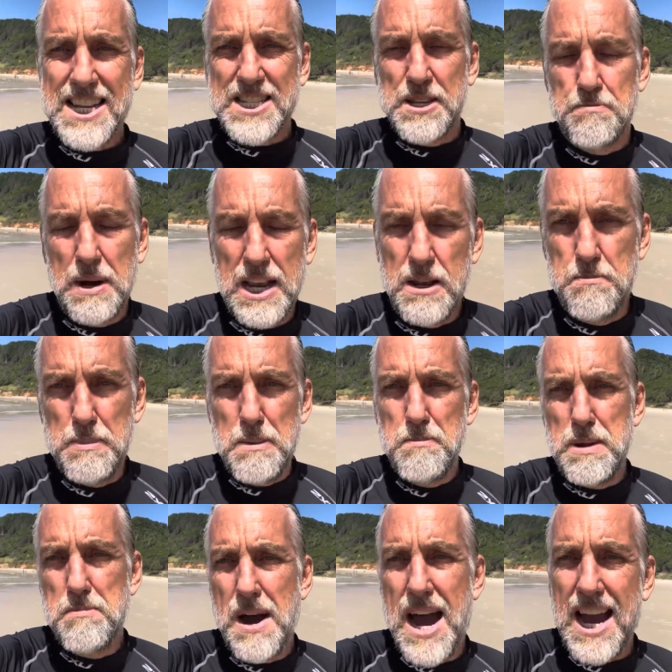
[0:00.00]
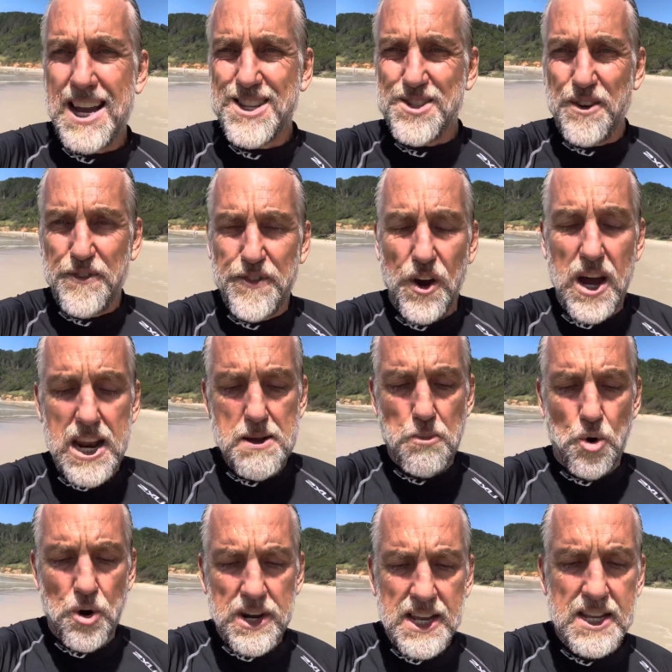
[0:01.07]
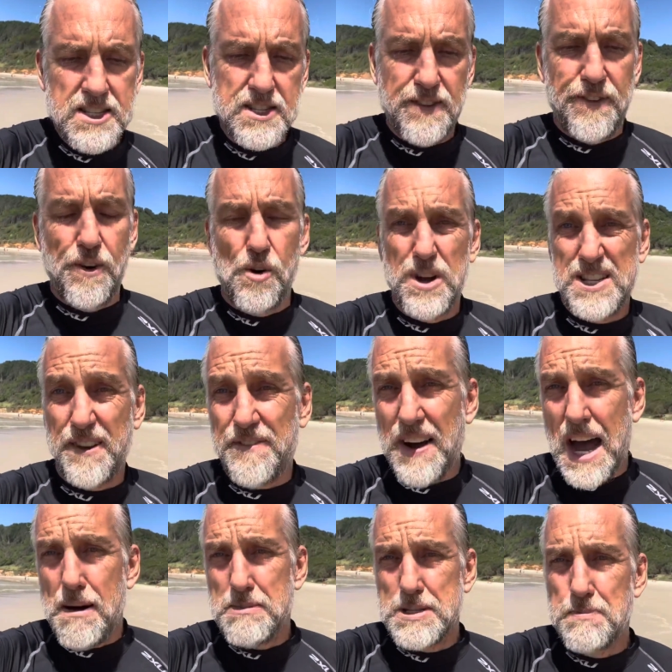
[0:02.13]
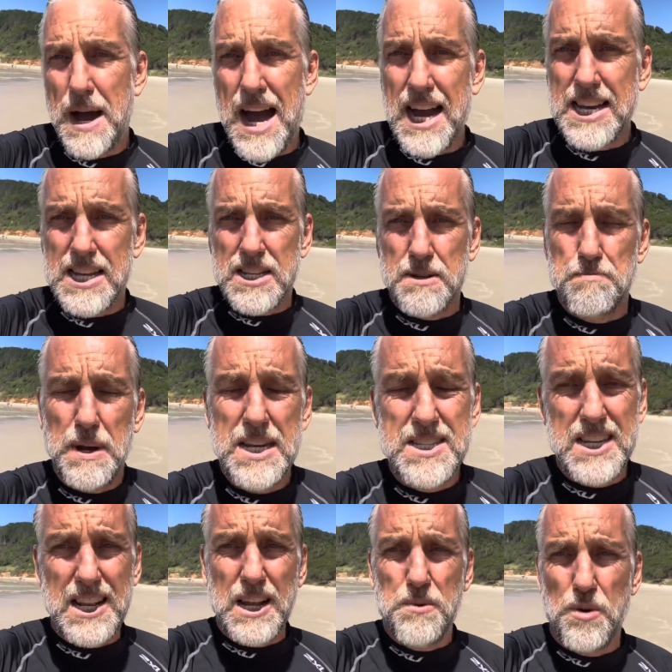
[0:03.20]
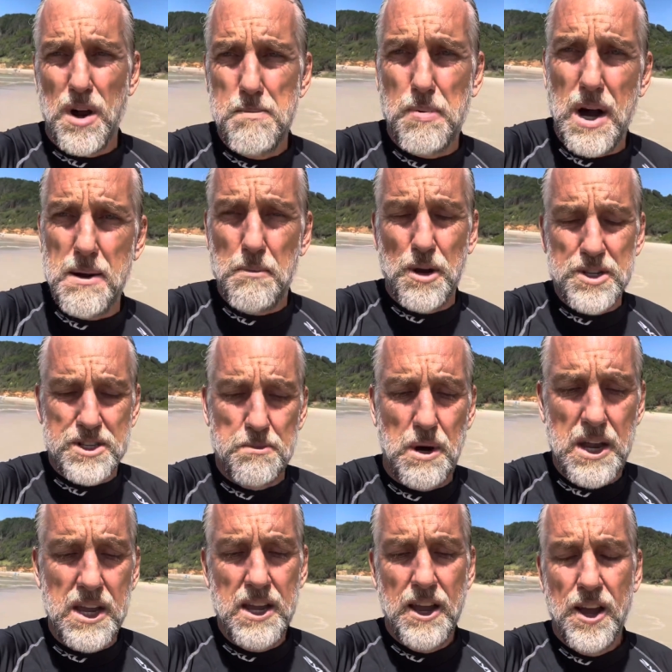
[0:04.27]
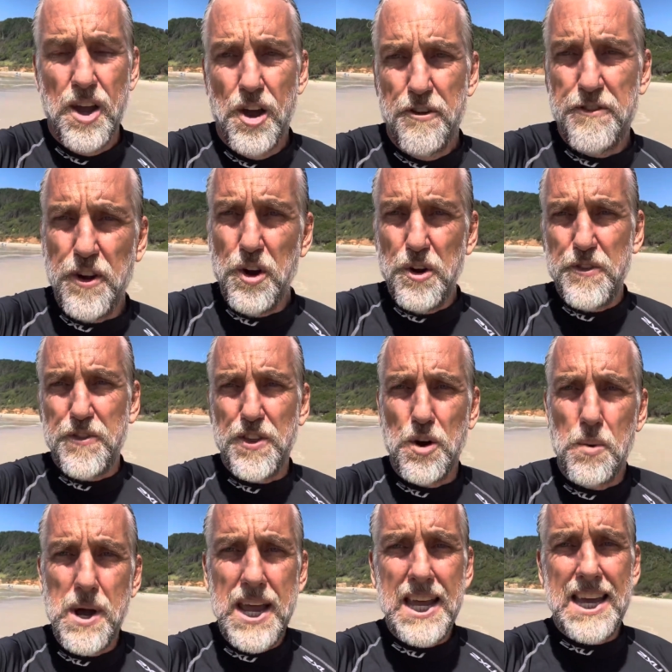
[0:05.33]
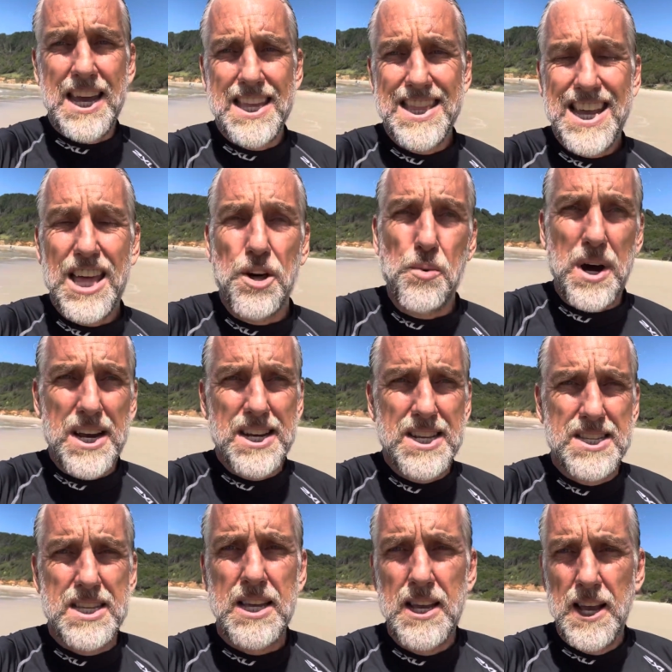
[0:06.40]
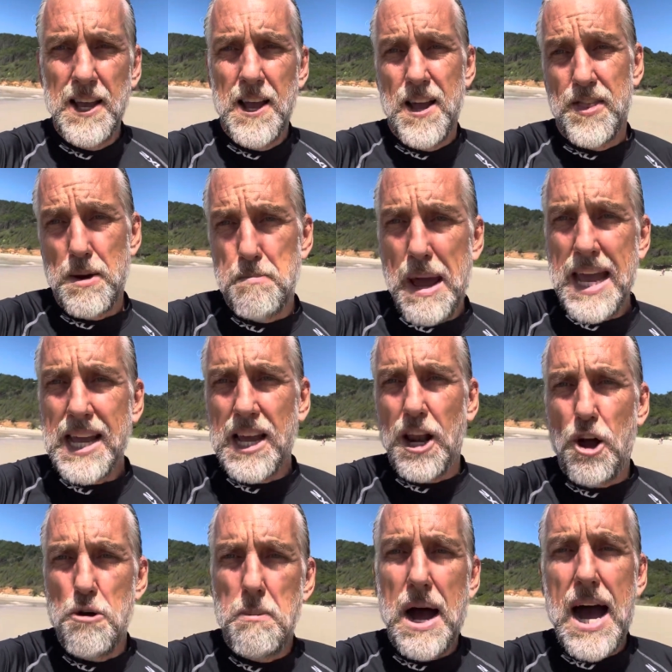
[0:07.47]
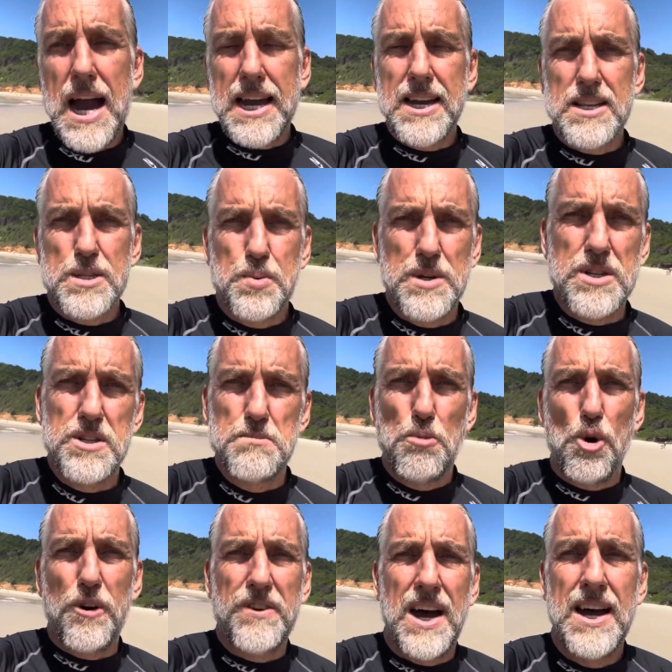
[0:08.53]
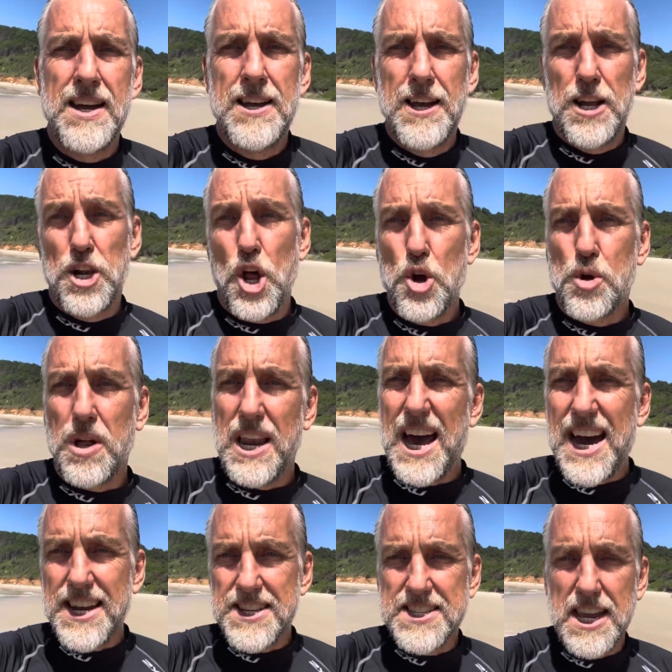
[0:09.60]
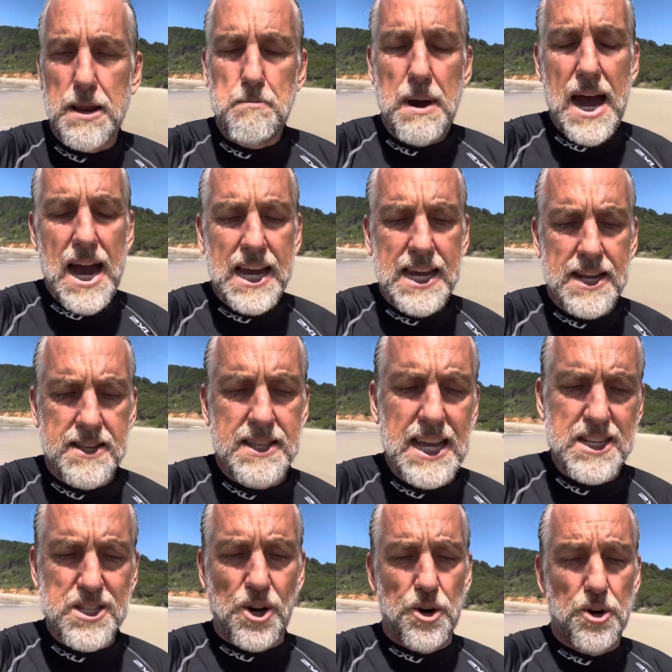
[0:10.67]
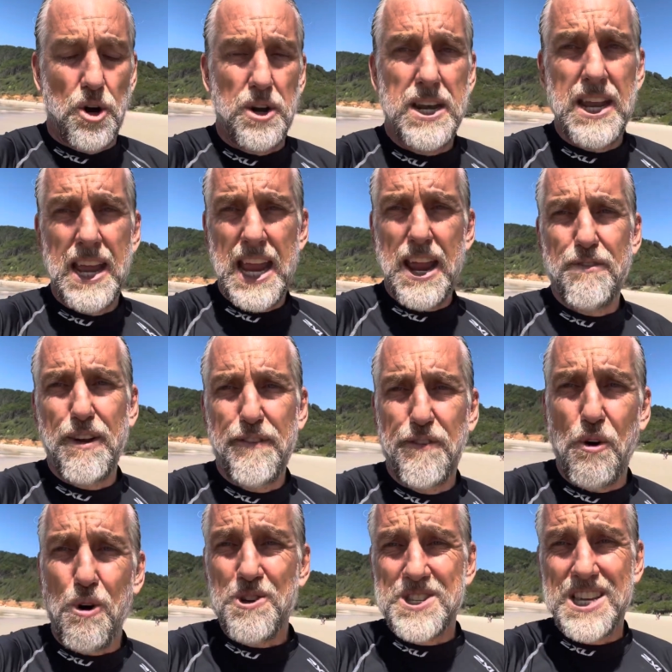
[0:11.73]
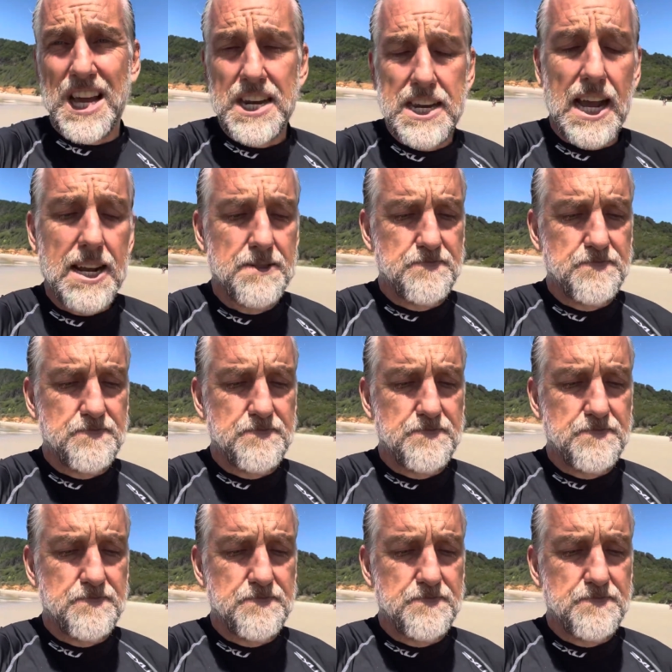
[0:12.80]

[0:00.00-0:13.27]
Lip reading: the Mullumbimby markets on Friday mornings. It's a farmer's market basically where I buy most of my food for the week, and the other one is the Bangalow markets, which is more of a local artisan market that's on every fourth Sunday.